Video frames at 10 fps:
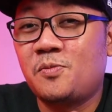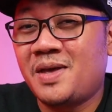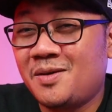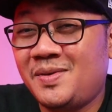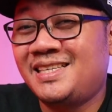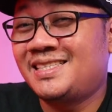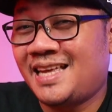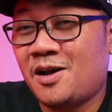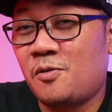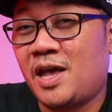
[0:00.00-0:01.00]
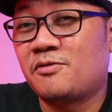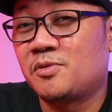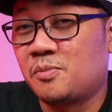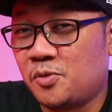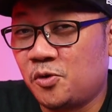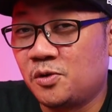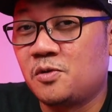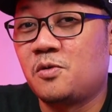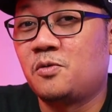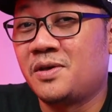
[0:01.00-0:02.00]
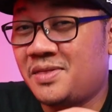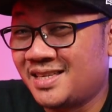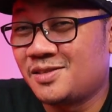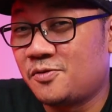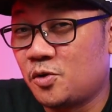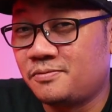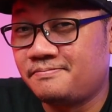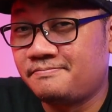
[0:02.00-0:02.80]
maybe stay away from the pool with this phone.